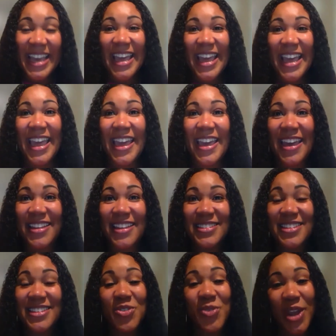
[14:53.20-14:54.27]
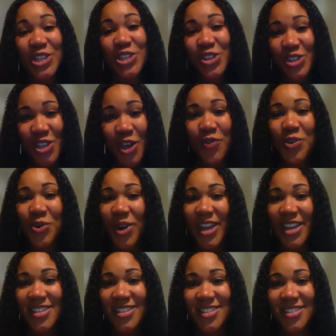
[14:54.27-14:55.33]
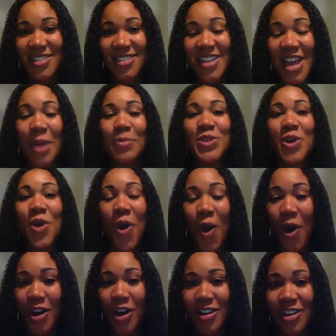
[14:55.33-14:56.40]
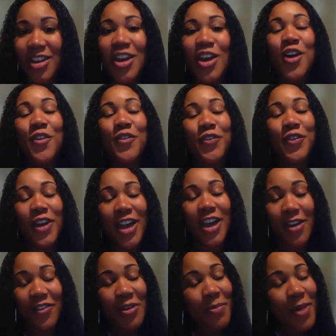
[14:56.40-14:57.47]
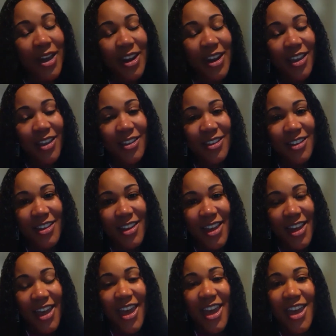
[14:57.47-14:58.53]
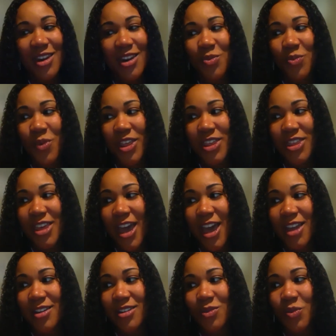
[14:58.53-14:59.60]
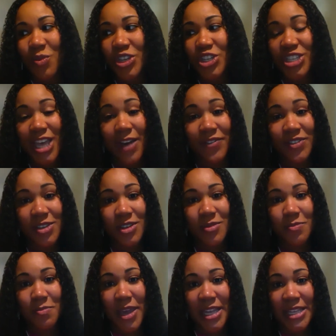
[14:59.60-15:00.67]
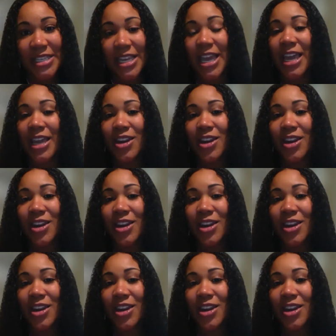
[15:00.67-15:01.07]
And grant yourself grace. Times are hard for everybody. And with that, we just have to maintain